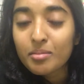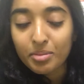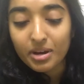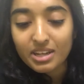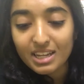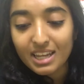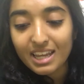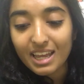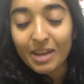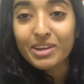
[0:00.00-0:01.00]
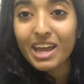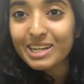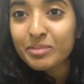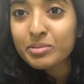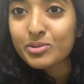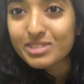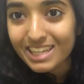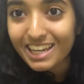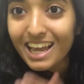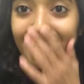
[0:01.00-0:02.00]
but we ended up
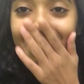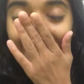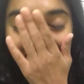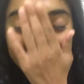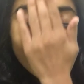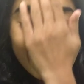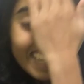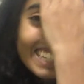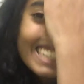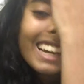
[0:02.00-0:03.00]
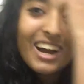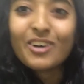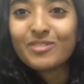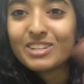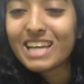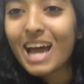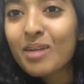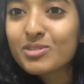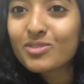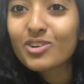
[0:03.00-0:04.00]
using 99 of the
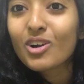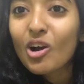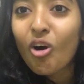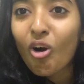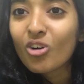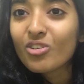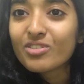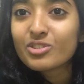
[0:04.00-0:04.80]
tabs for all of the